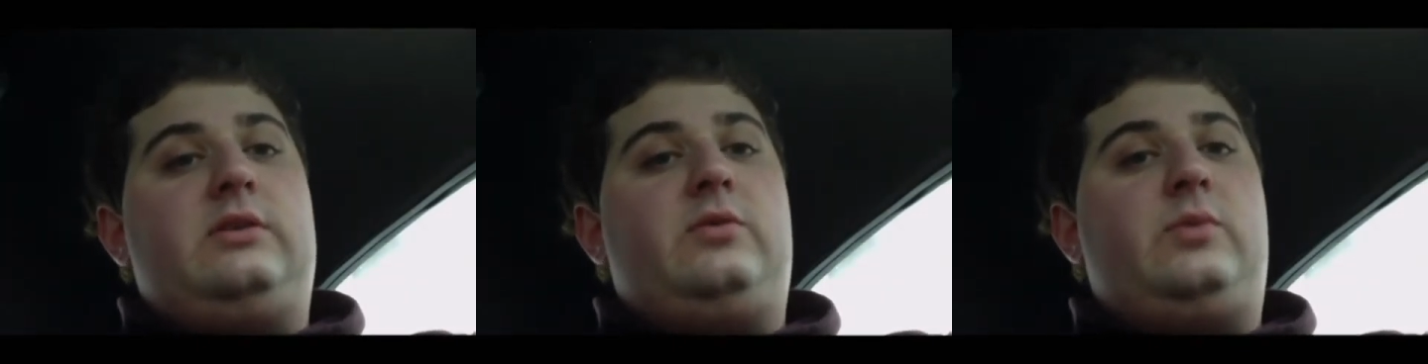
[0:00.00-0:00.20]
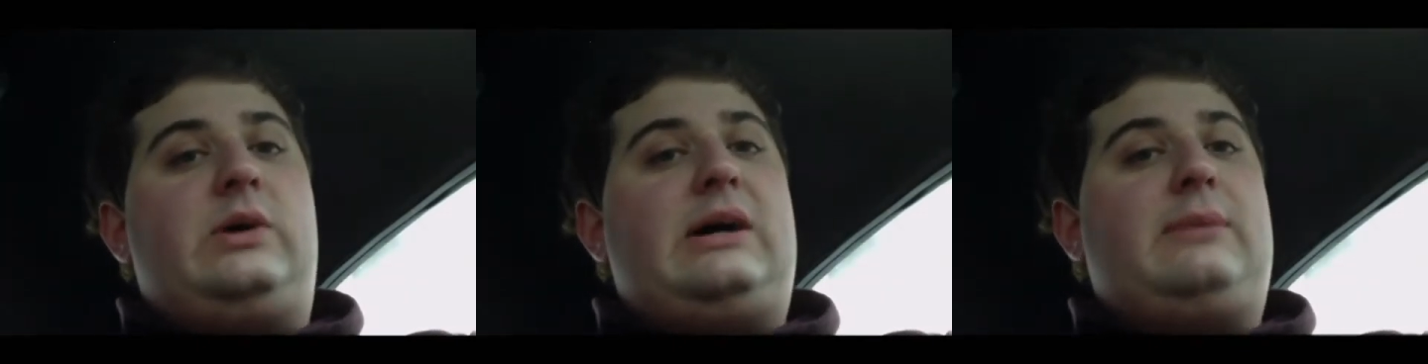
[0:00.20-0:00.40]

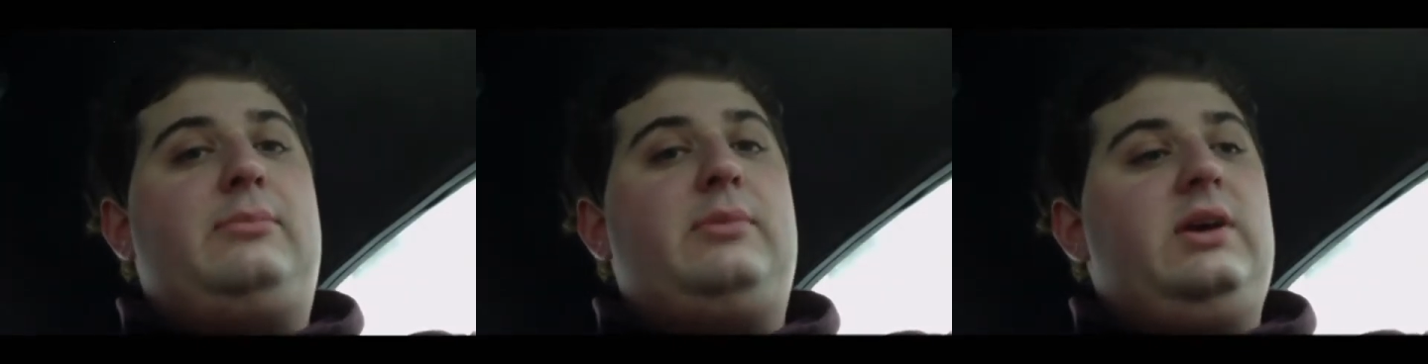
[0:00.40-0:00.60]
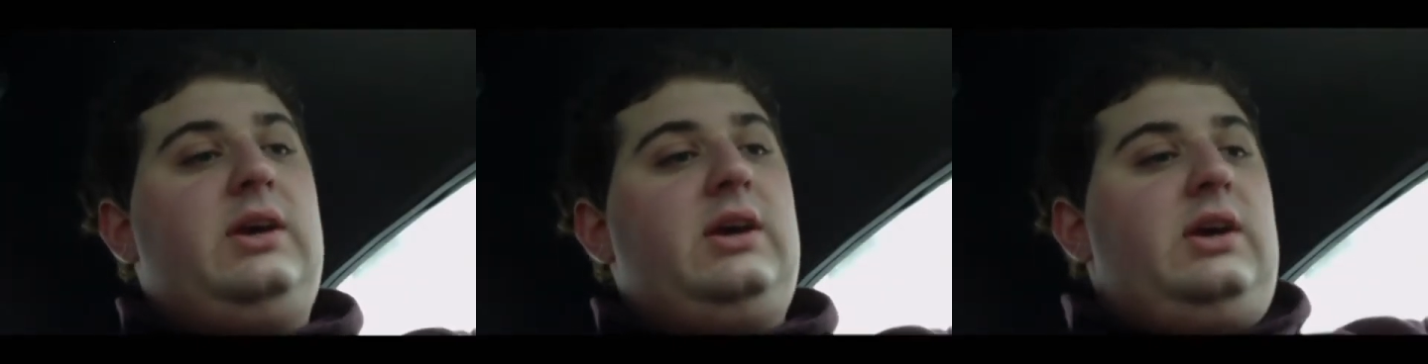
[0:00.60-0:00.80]
swap,
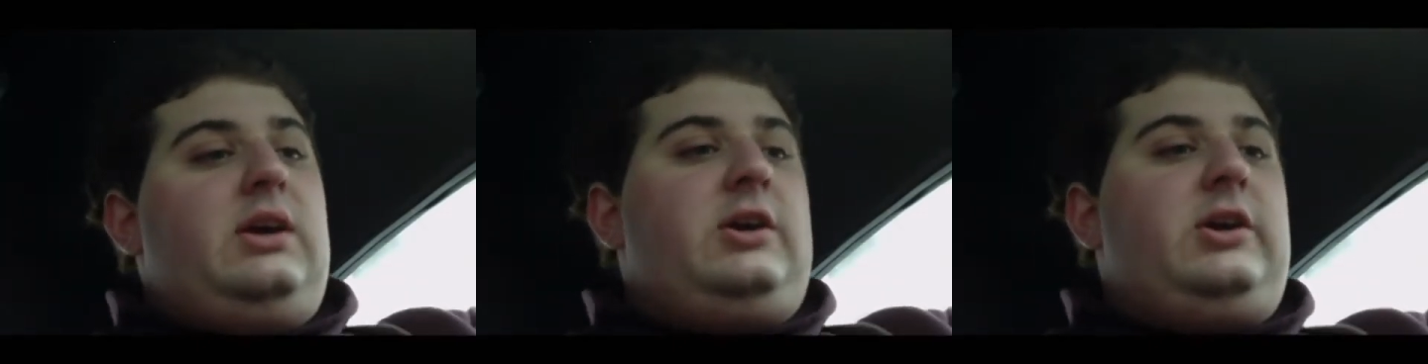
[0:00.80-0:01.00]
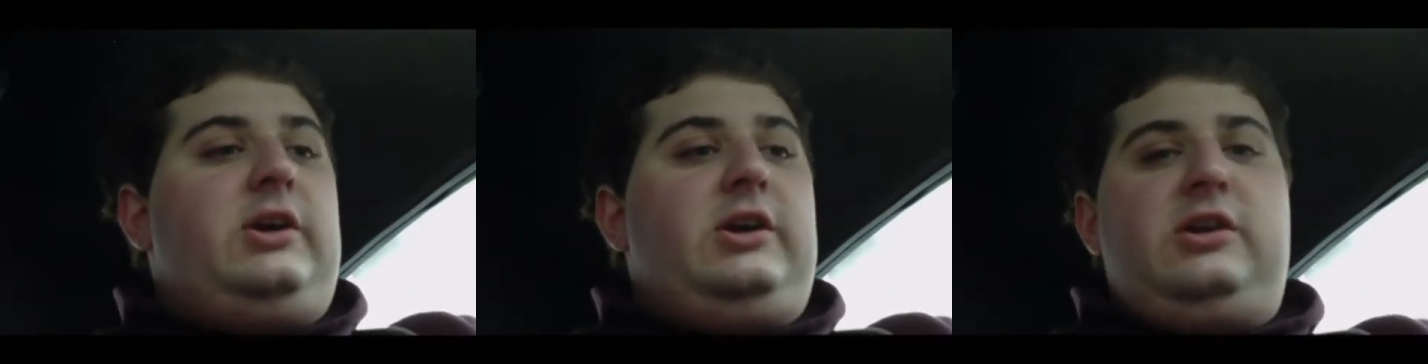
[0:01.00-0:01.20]

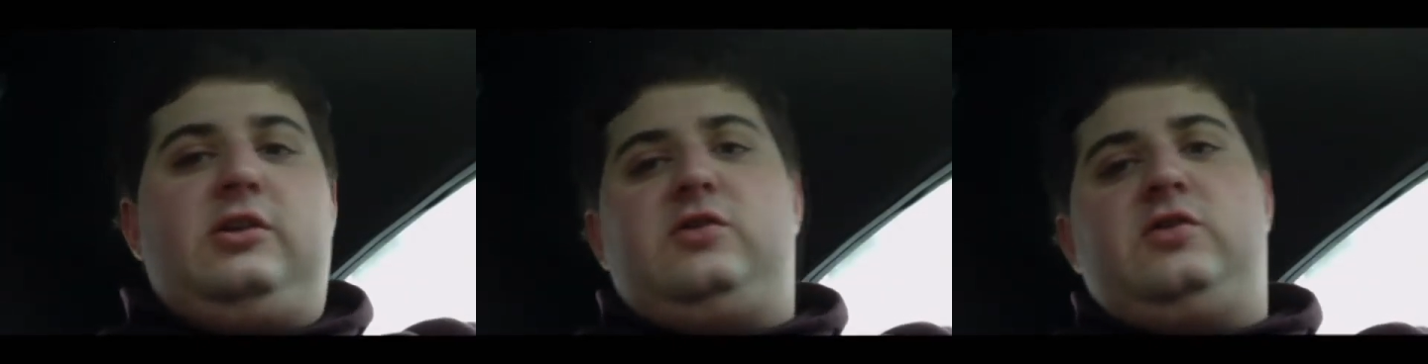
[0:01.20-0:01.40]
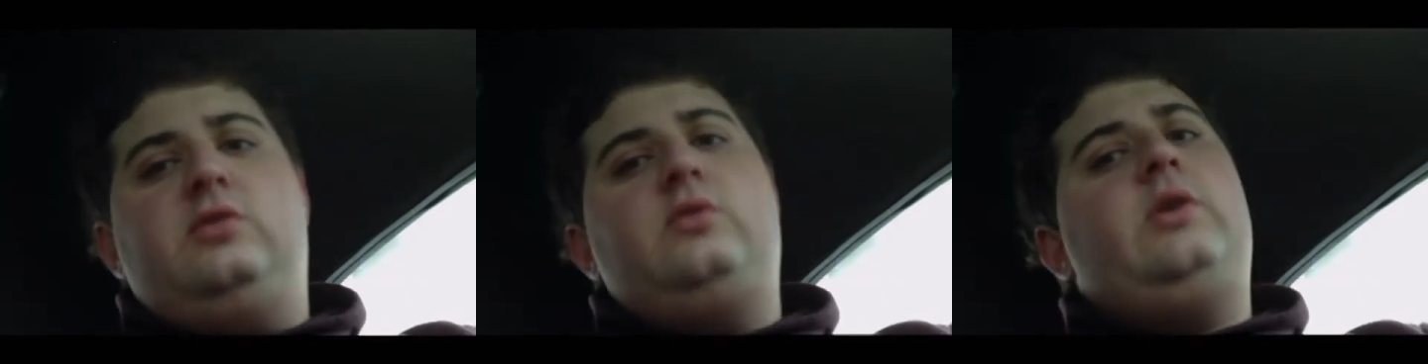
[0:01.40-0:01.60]
you need to
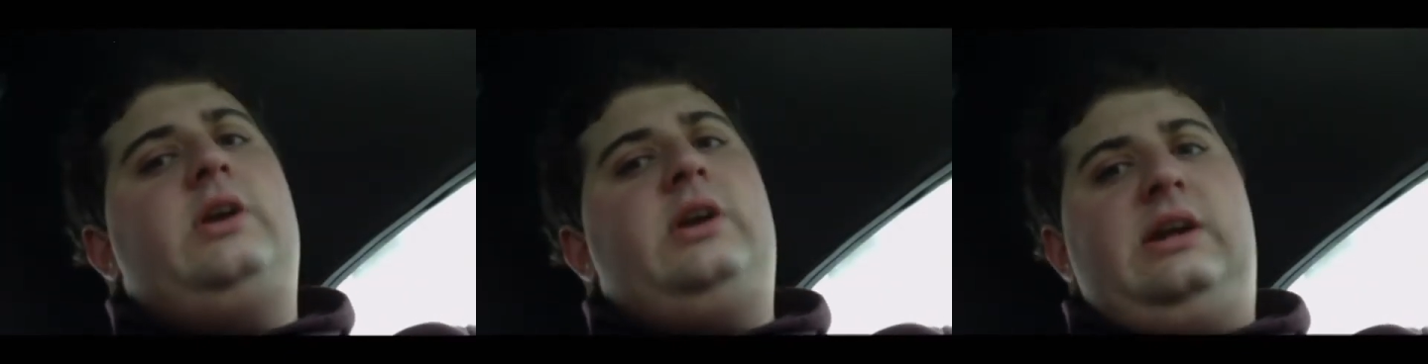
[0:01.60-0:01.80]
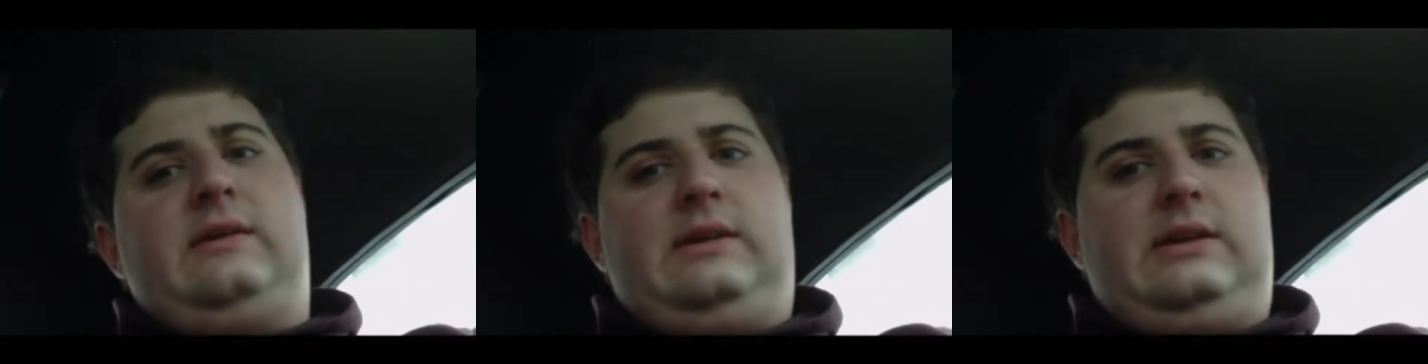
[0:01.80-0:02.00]
tune it
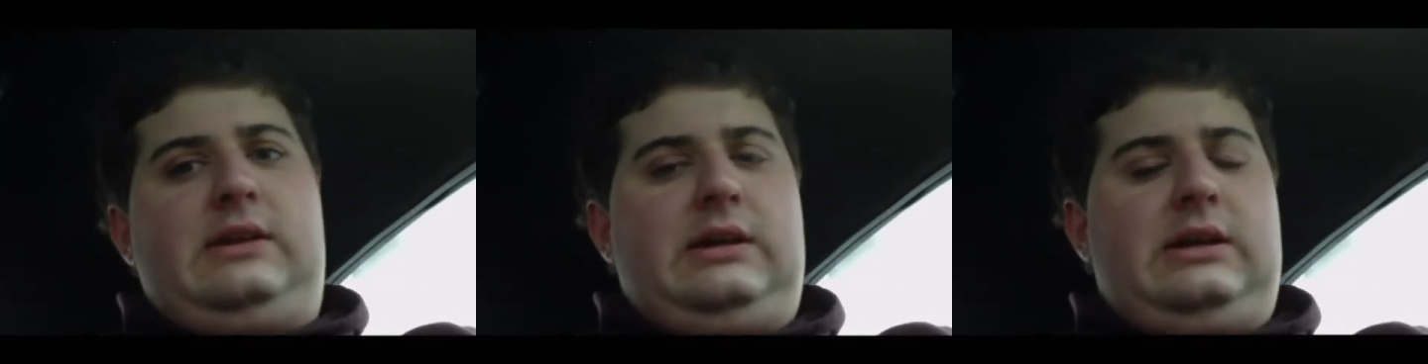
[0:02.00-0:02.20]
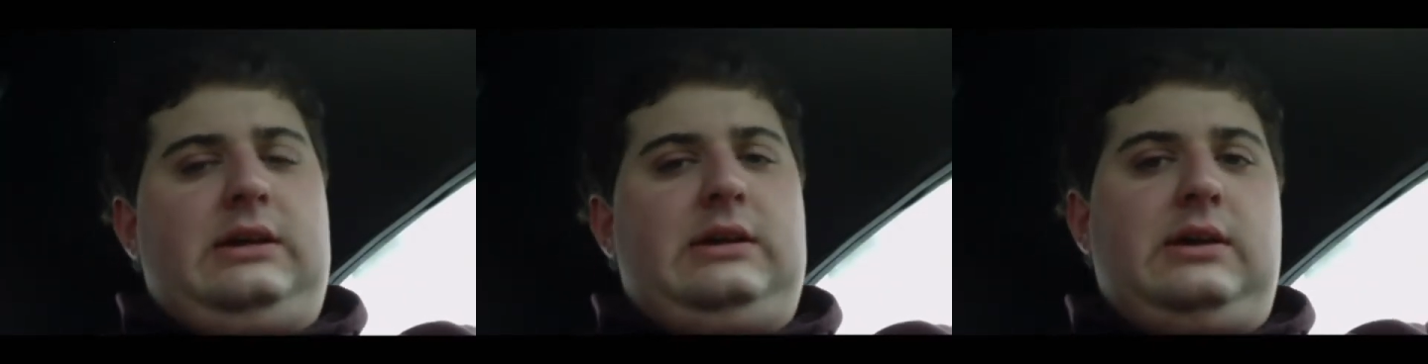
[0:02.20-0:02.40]
and
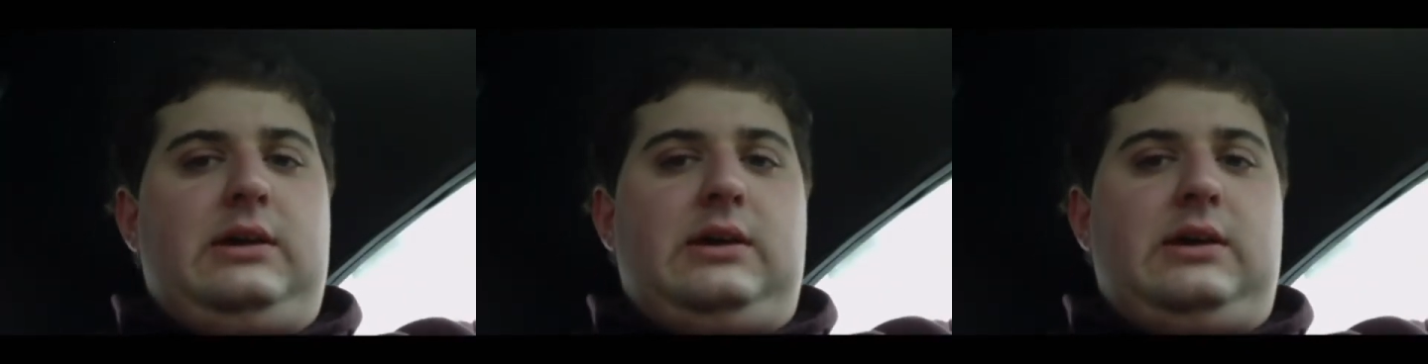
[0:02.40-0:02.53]
everything.